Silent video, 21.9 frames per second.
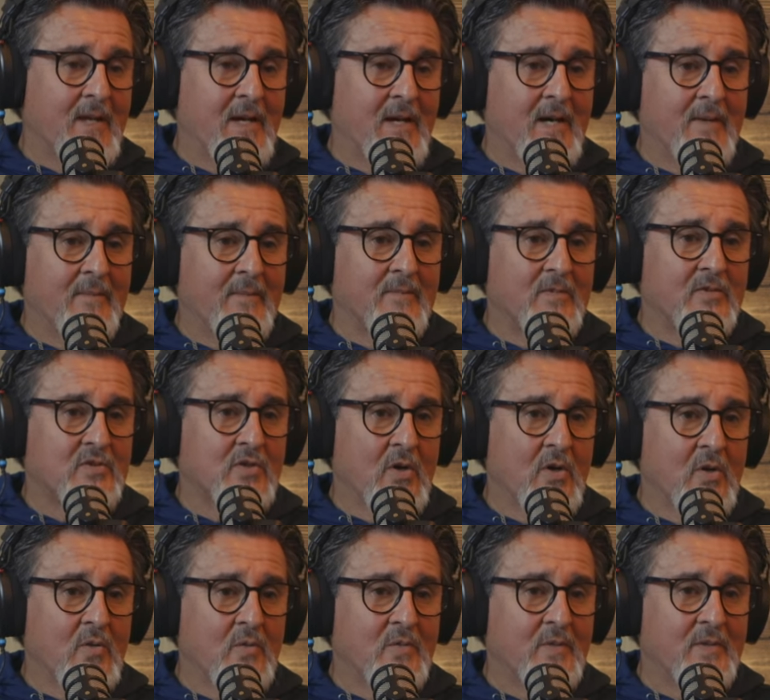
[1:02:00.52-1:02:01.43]
Um,
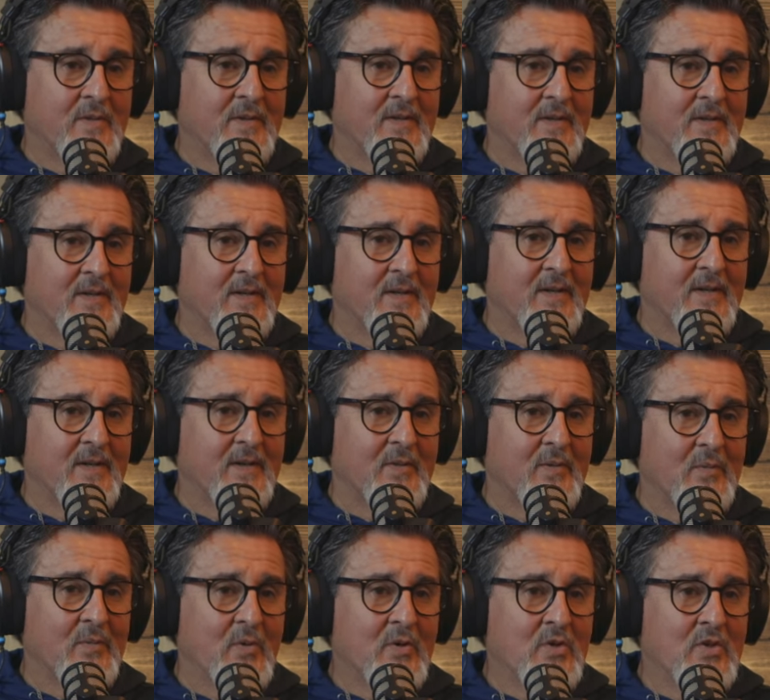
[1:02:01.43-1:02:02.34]
so
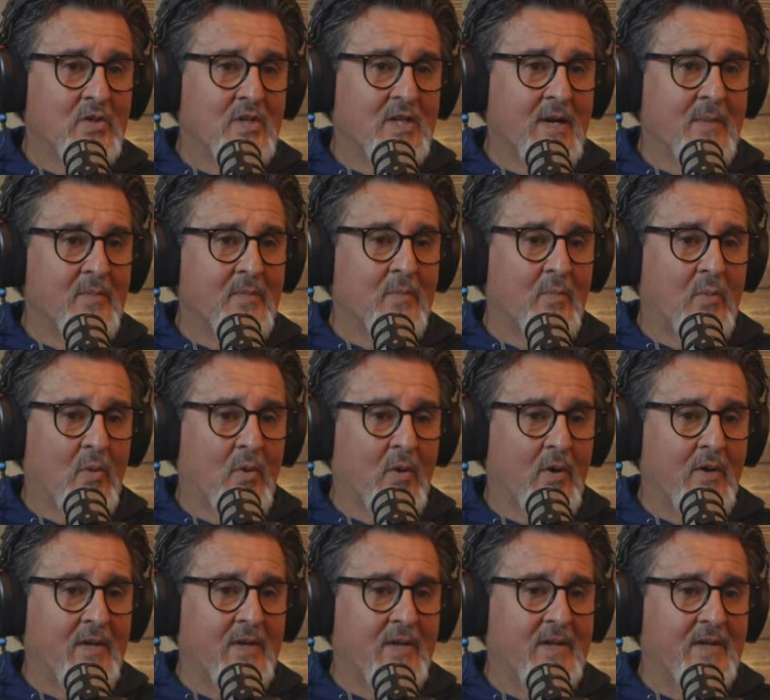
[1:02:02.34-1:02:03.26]
when you come to
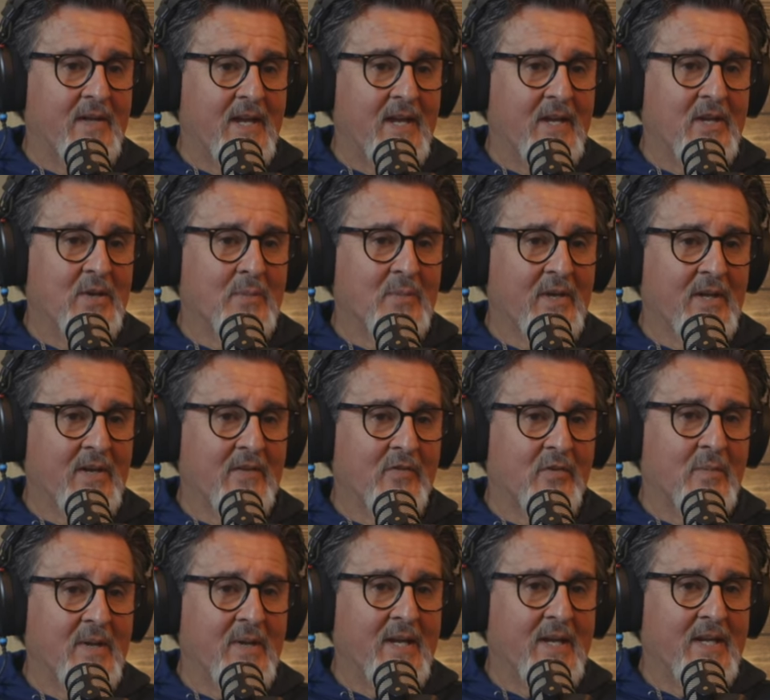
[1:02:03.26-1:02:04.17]
Portland and you play
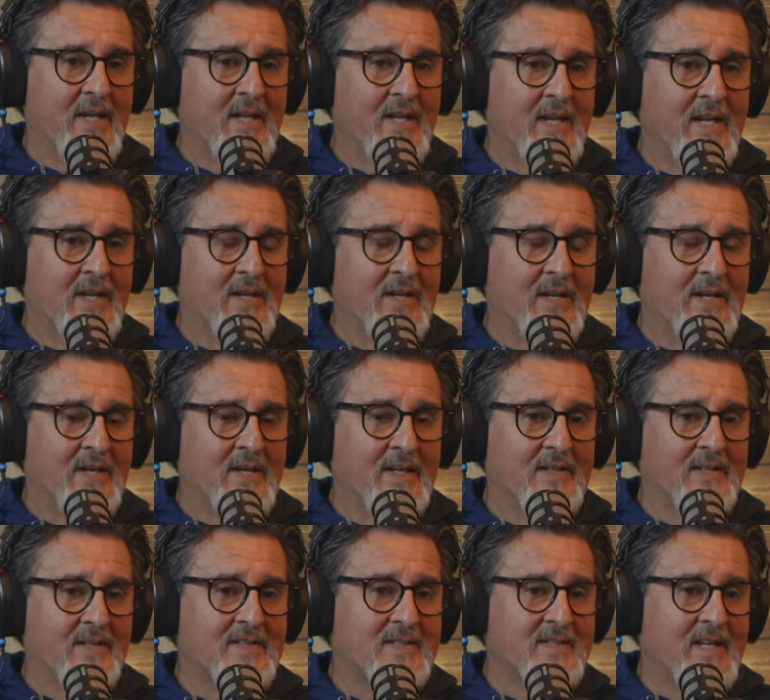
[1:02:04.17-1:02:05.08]
for me, and and
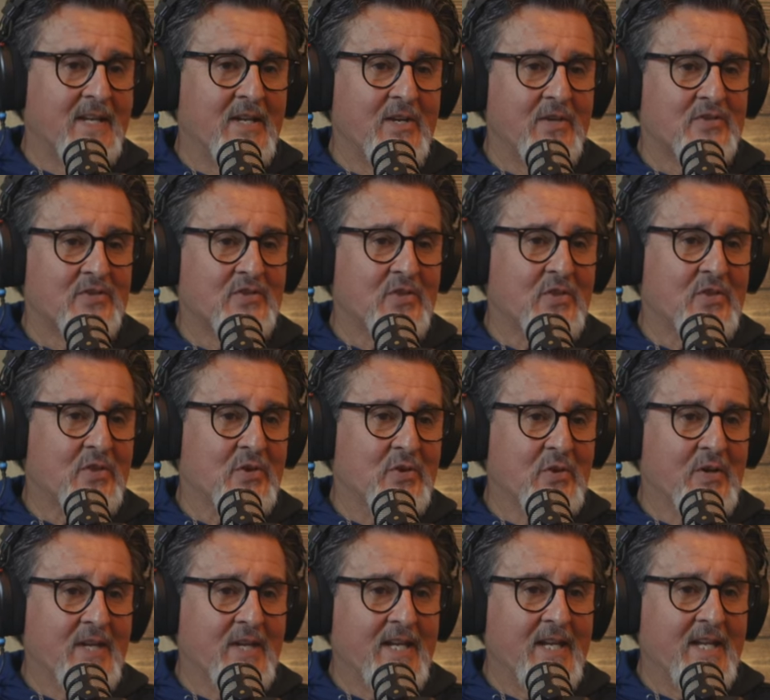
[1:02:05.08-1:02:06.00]
uh, let's say it's a
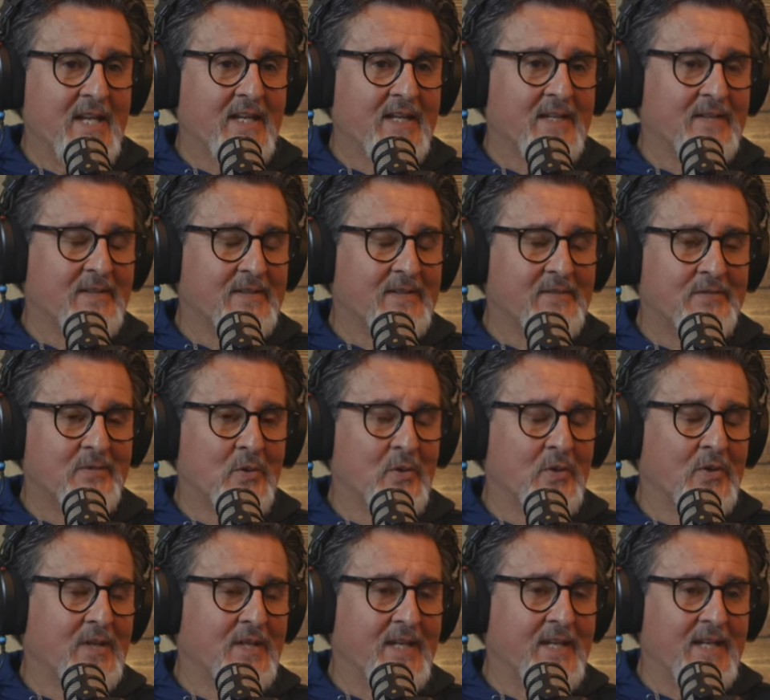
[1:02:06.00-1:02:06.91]
third inning,
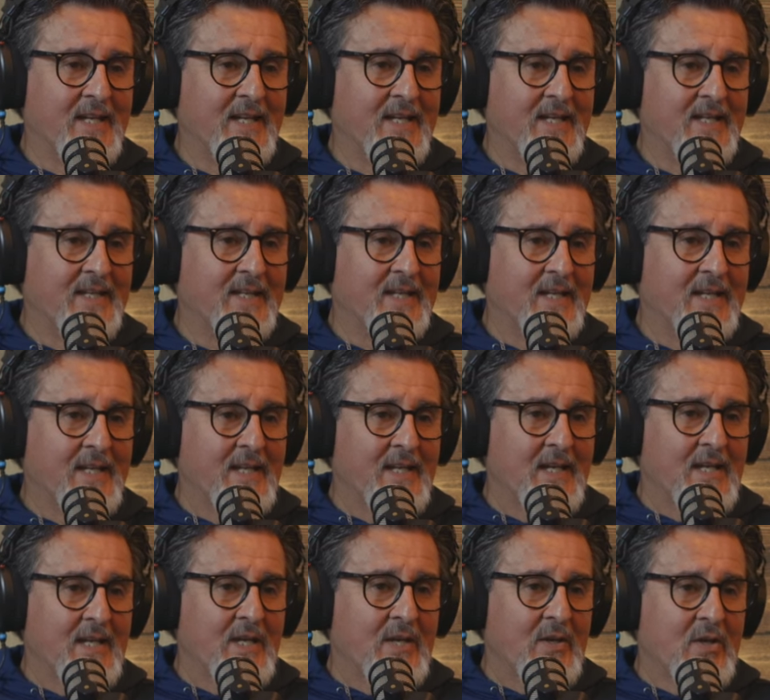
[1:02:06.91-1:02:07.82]
fourth inning, and
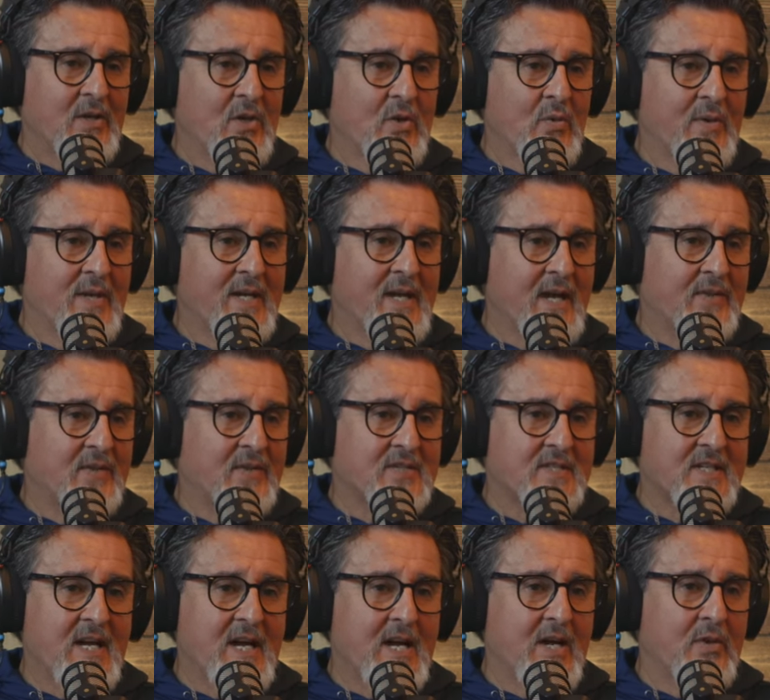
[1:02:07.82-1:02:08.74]
you know we got
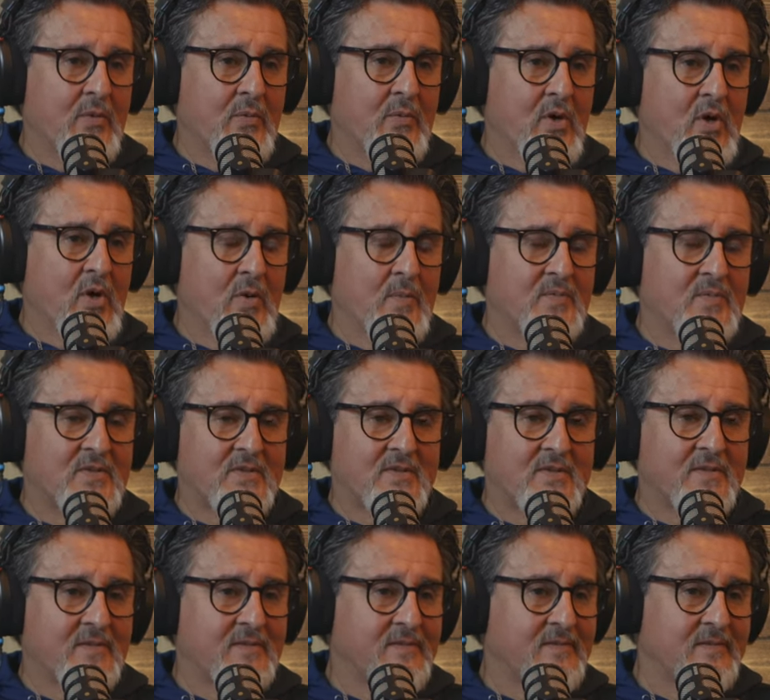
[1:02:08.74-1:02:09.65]
this guy on the
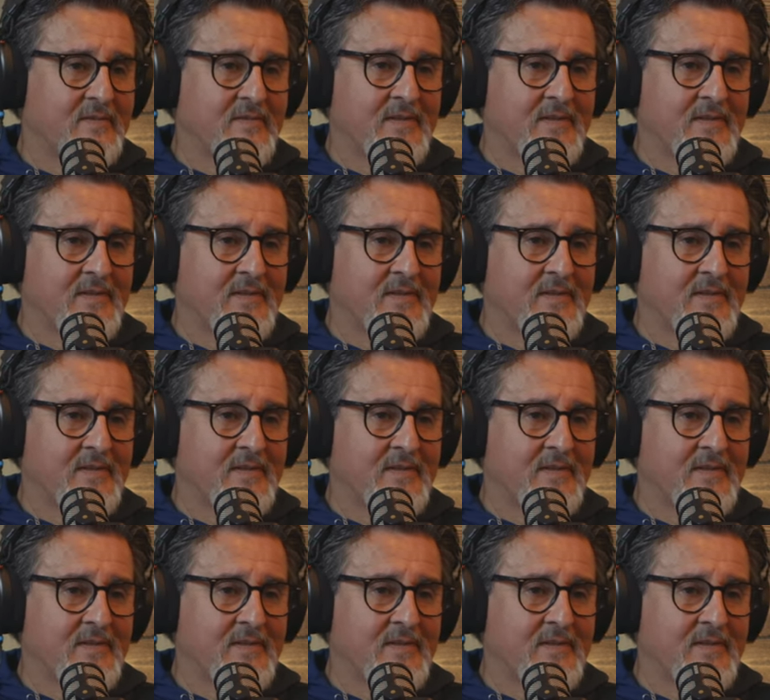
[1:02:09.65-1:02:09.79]
ropes.